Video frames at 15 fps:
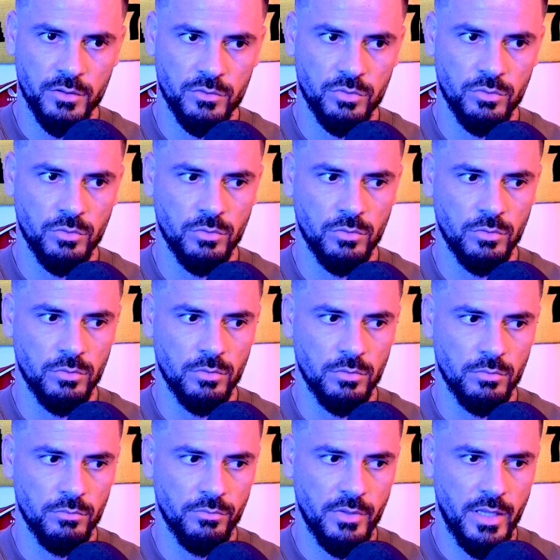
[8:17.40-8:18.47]

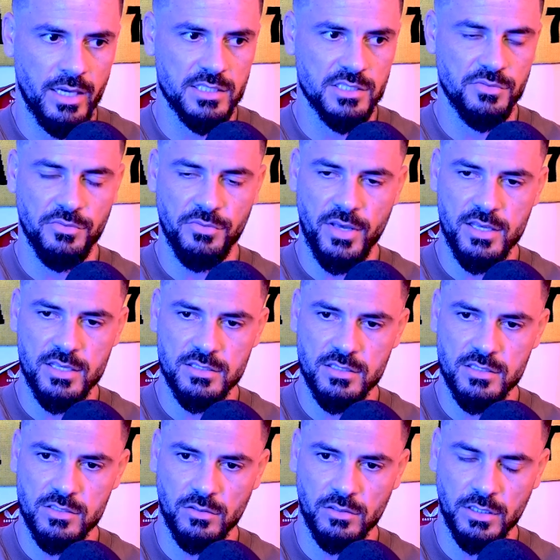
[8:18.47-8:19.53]
to next
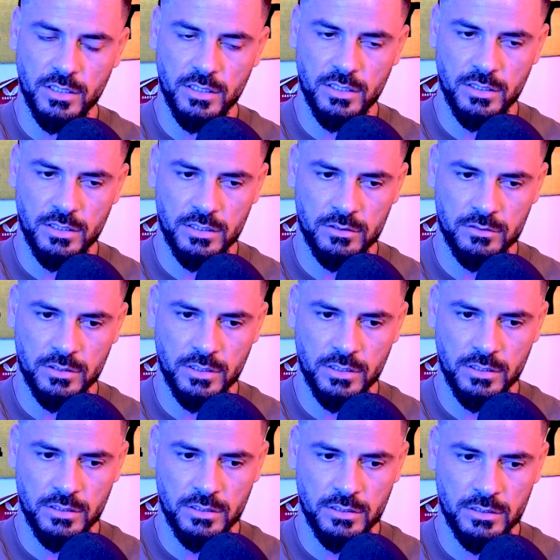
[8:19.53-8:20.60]
phases on
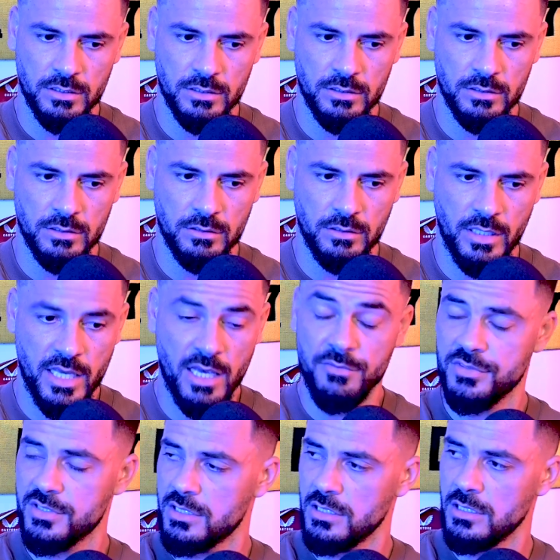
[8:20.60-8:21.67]
the
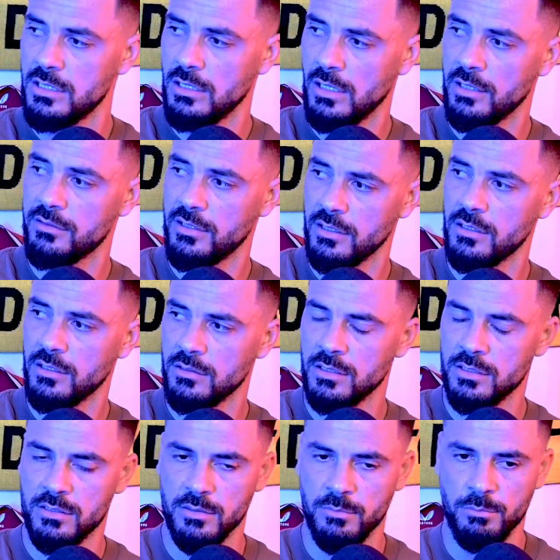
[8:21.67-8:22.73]
AFC. I think
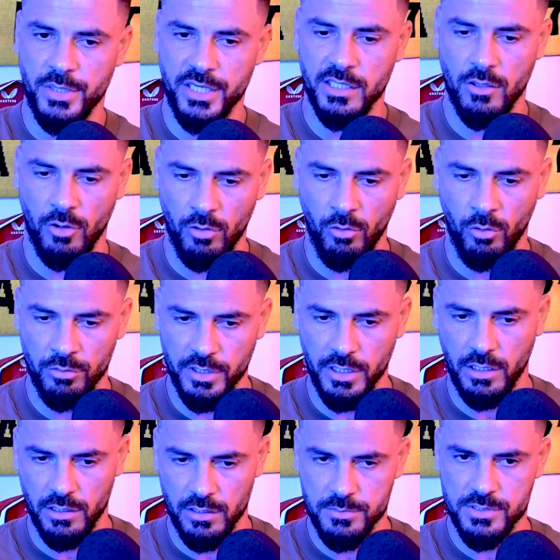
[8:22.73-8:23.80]
it bring all
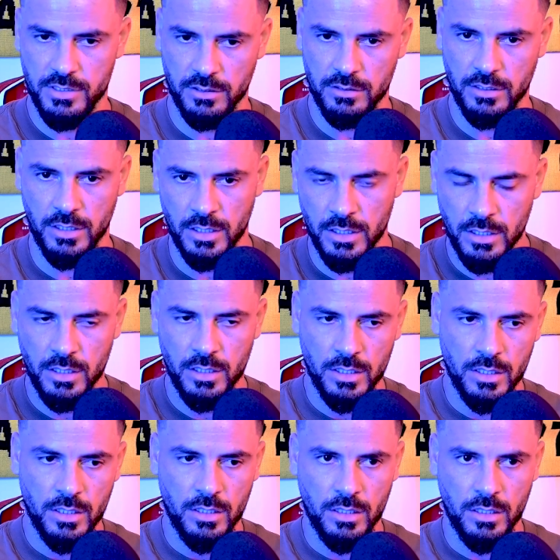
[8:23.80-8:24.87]
the clubs at
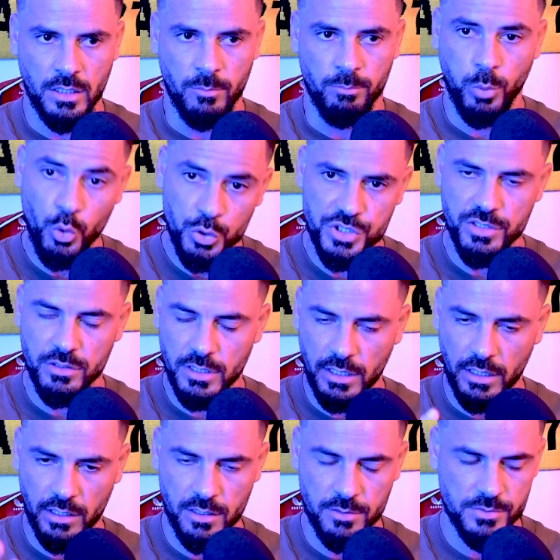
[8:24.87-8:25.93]
pushing
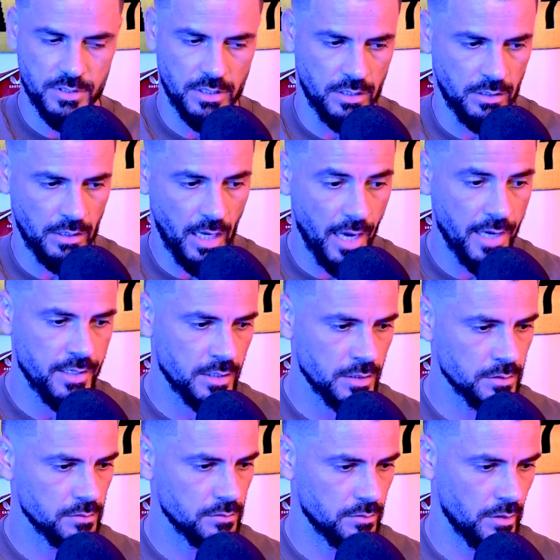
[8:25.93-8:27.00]
the clubs
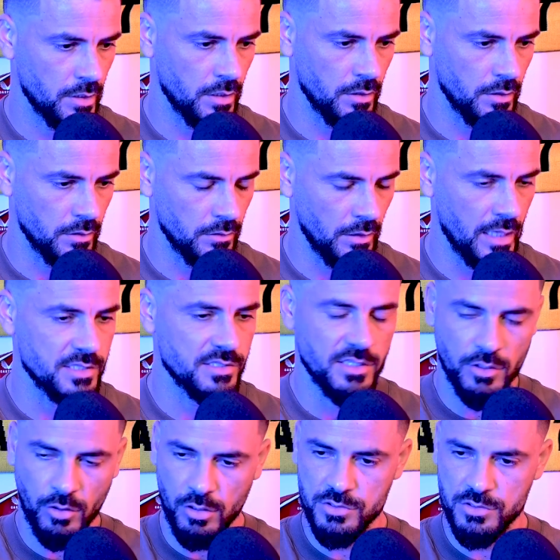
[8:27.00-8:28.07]
higher.
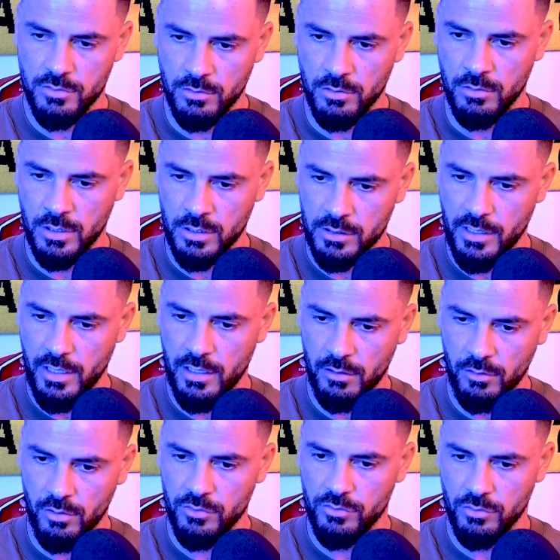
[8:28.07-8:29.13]
Last year also
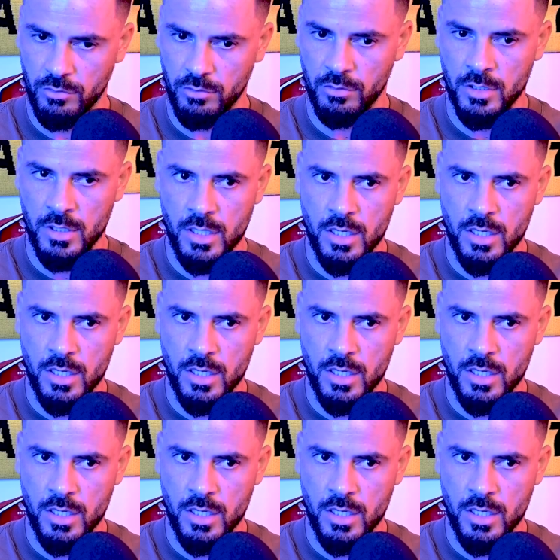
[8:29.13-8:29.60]
KL also